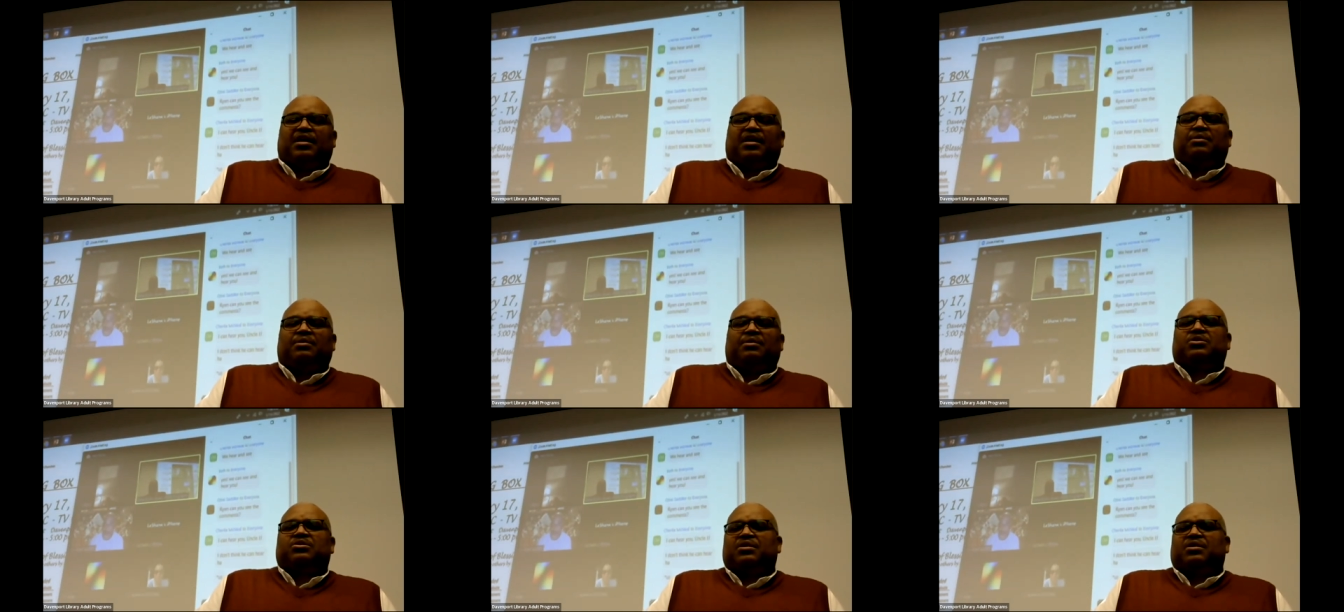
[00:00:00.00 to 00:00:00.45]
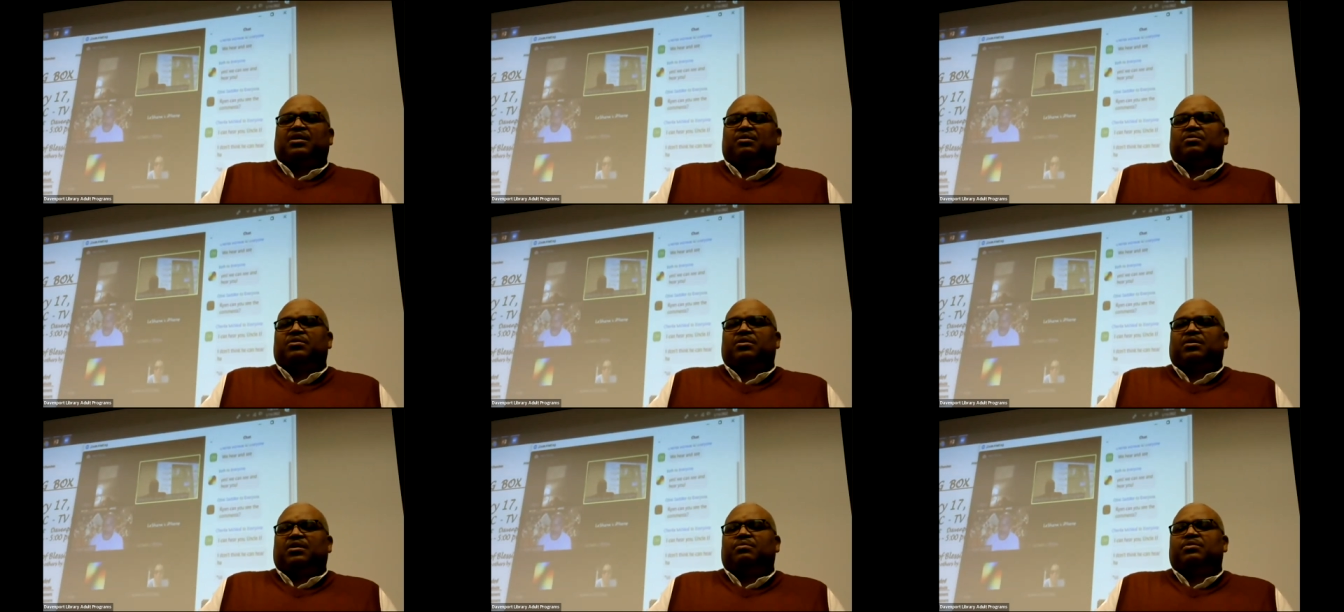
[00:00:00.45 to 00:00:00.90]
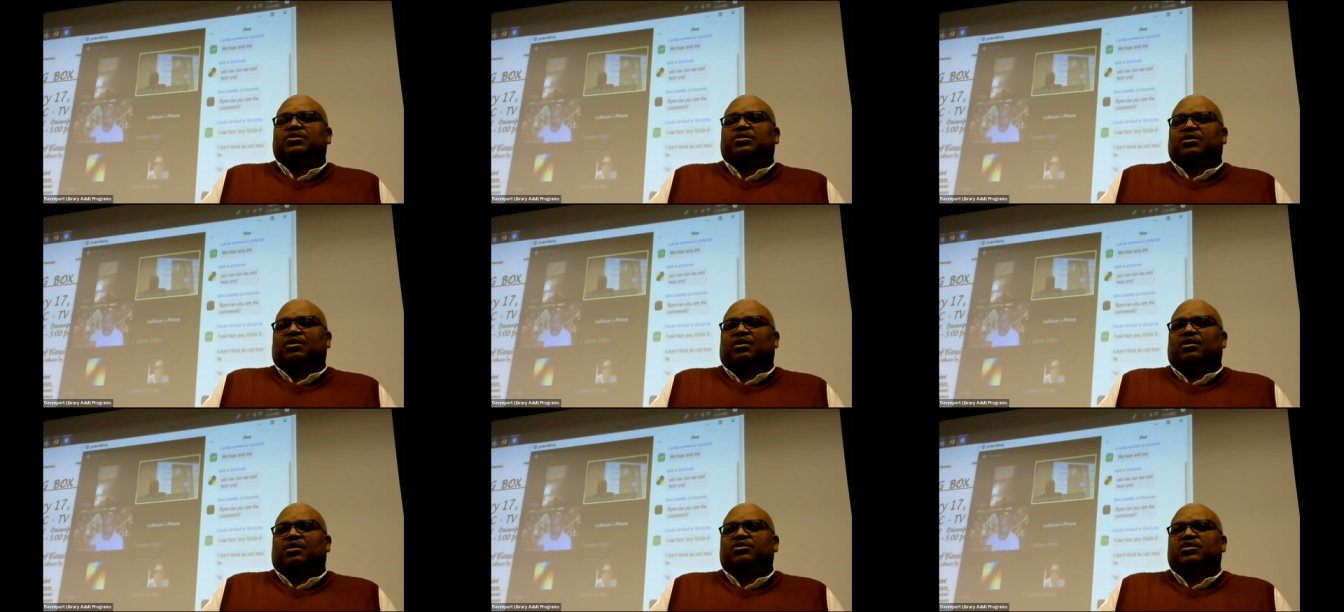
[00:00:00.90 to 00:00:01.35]
he
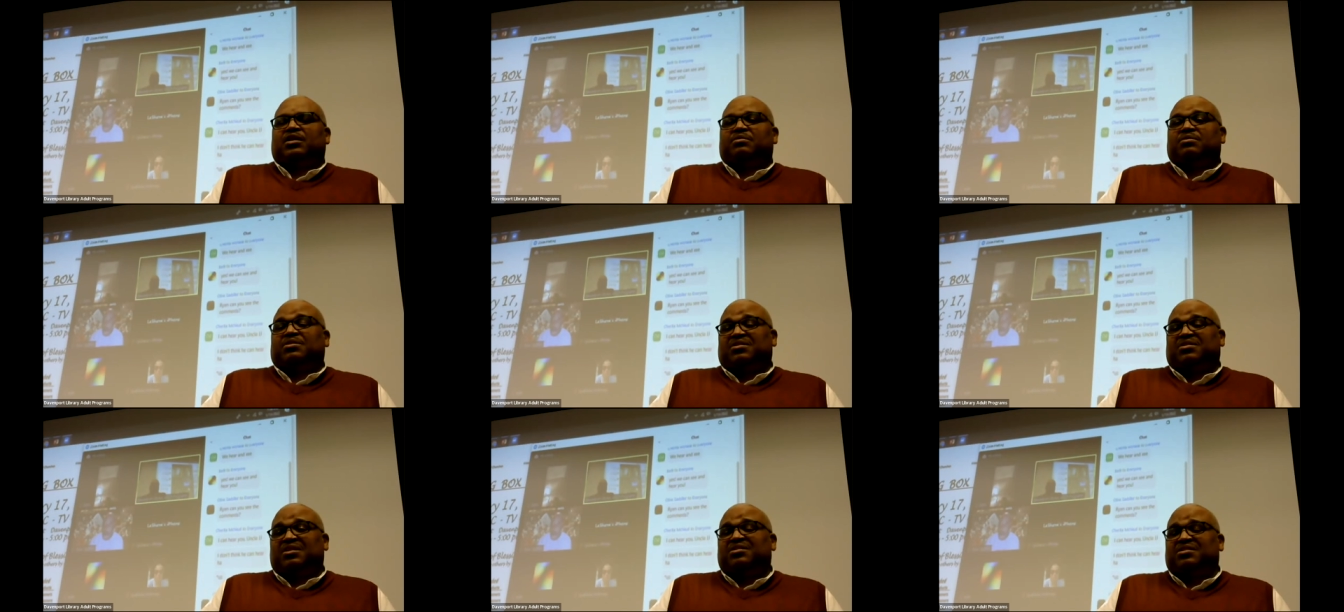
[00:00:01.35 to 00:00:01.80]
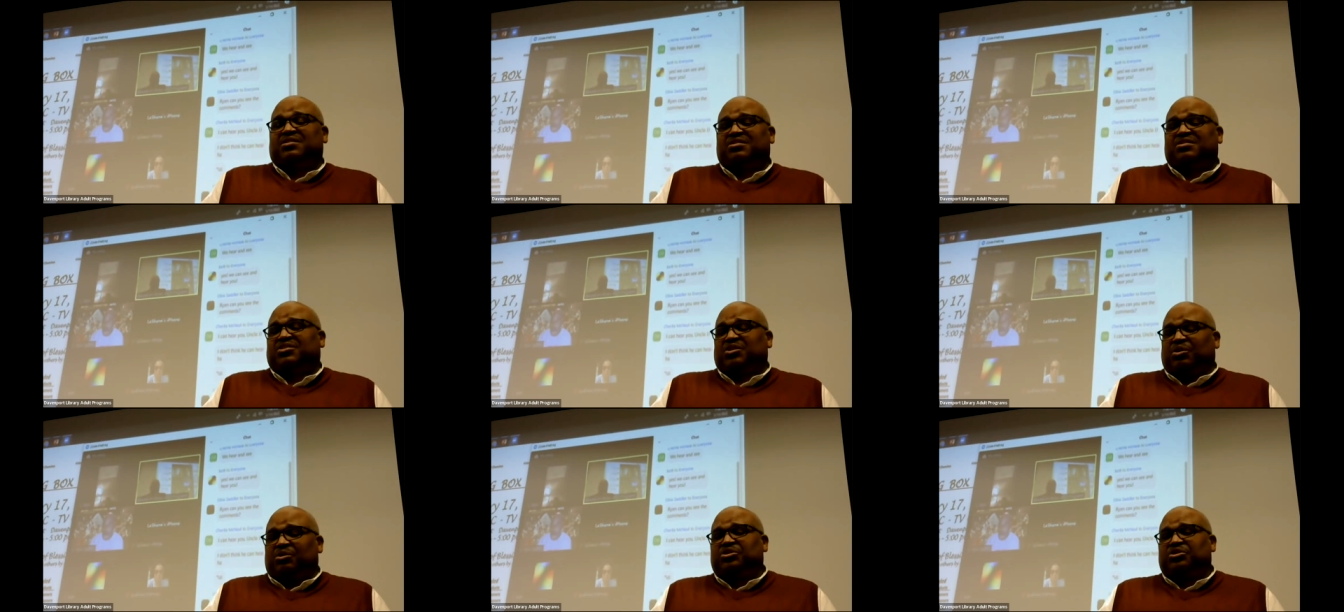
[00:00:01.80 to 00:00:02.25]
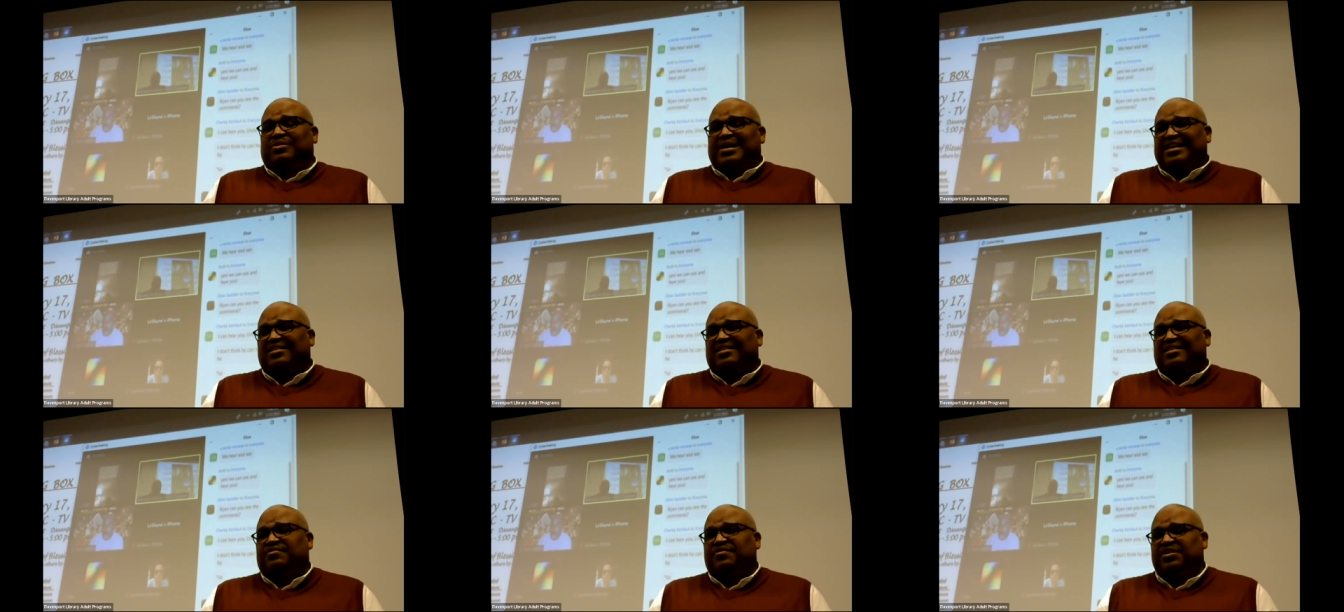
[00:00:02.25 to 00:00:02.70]
was causing, this is
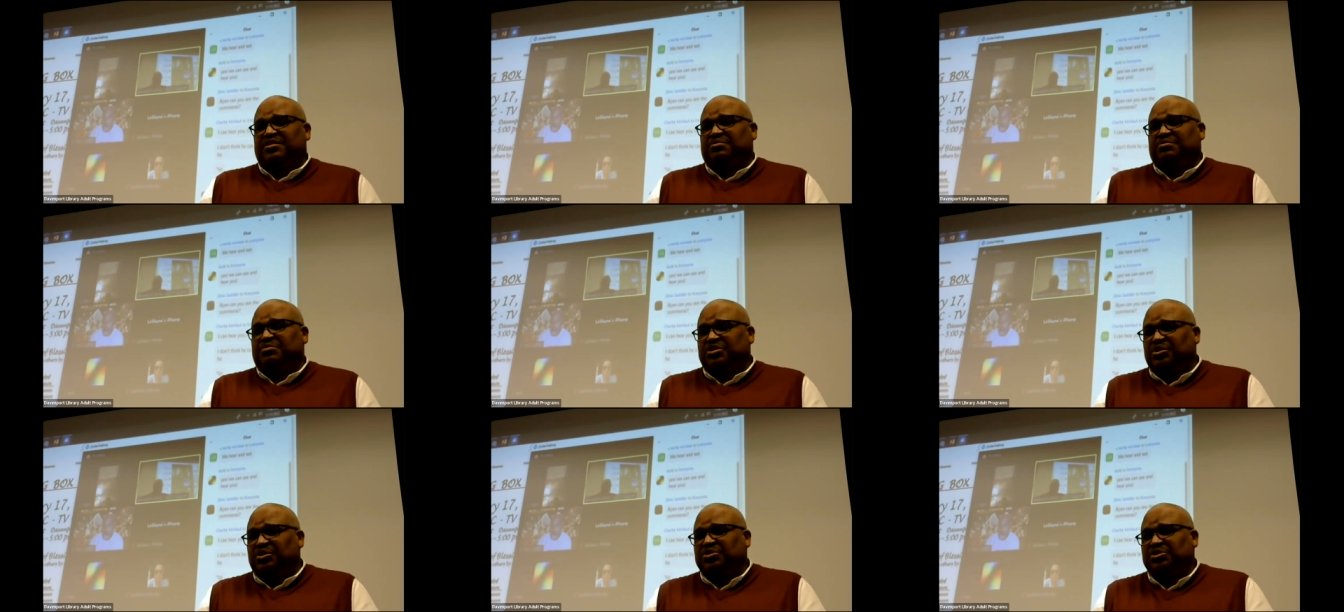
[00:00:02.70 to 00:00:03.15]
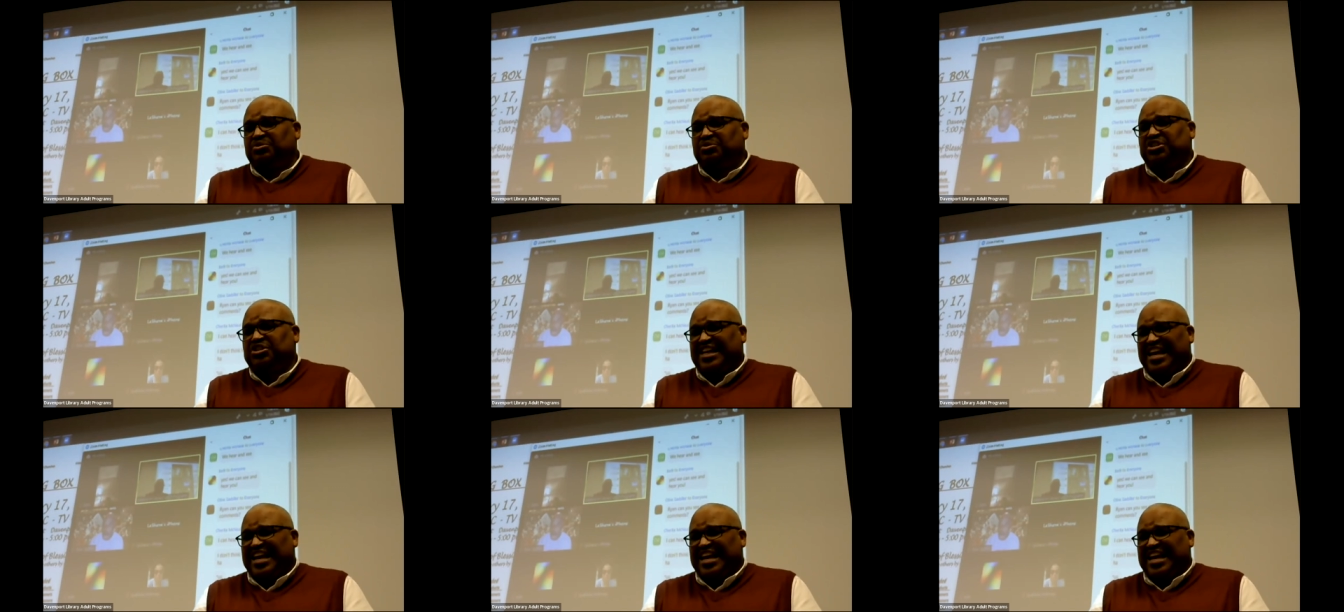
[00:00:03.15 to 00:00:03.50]
social activism, social